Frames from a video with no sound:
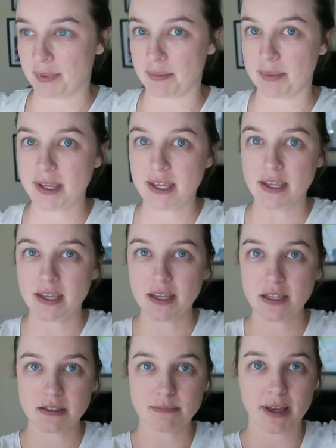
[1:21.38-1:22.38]

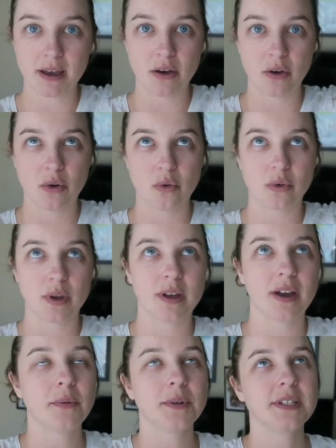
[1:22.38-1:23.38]
maybe about,
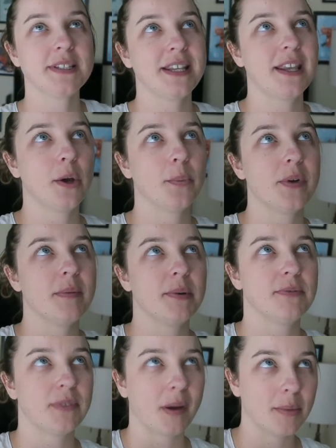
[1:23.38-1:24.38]
I wanna say they opened up
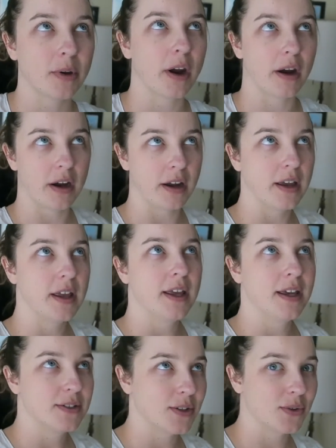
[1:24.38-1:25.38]
in February.
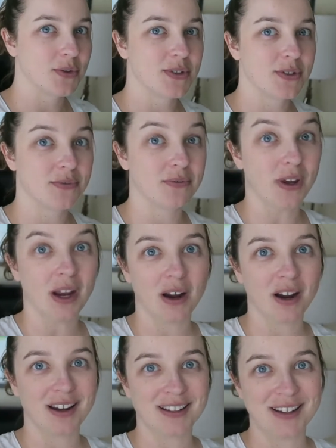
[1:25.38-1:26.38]
So they're still
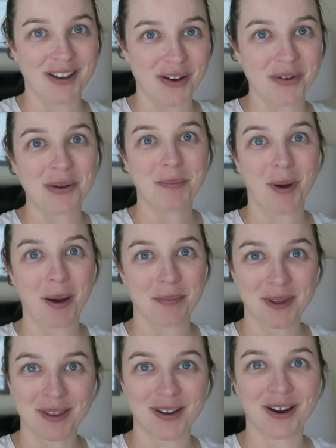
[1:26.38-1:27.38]
very new and
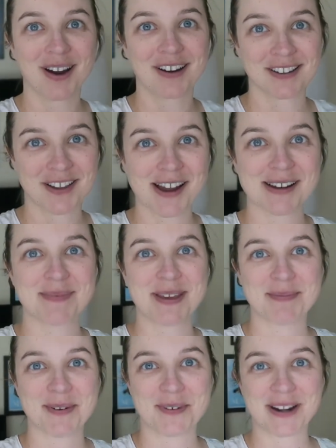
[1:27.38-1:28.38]
popular and a lot of
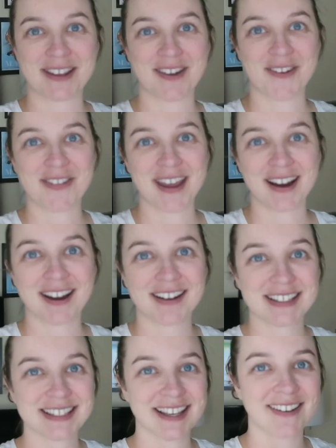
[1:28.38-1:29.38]
people want to go
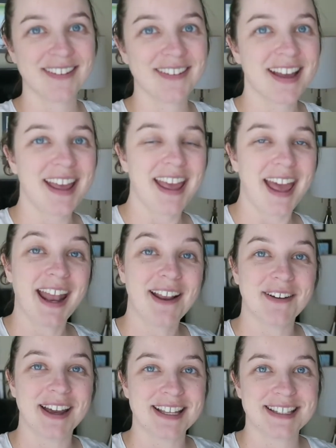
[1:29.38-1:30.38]
there. So
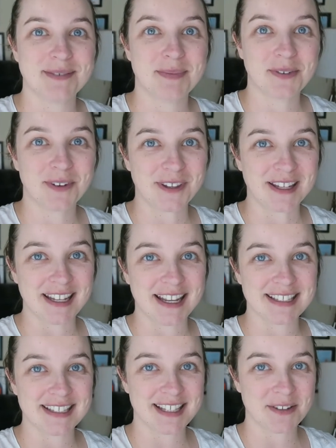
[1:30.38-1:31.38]
anyways, it'd be really
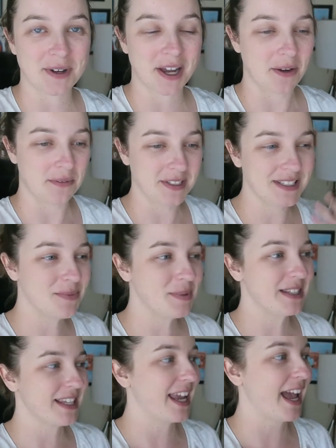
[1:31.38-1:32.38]
neat to see what kind of
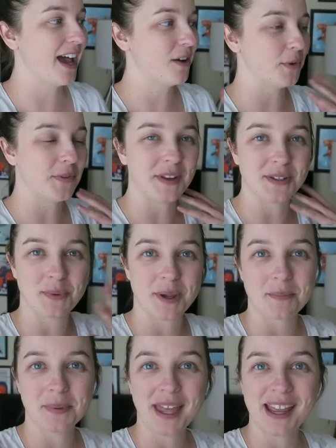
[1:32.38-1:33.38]
exhibits they have, what things we
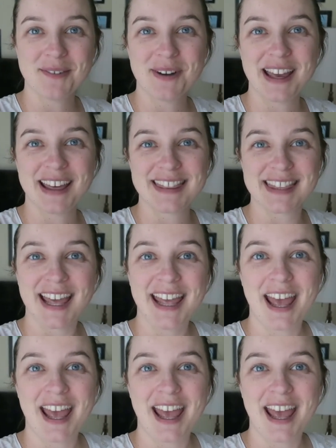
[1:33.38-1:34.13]
can play with.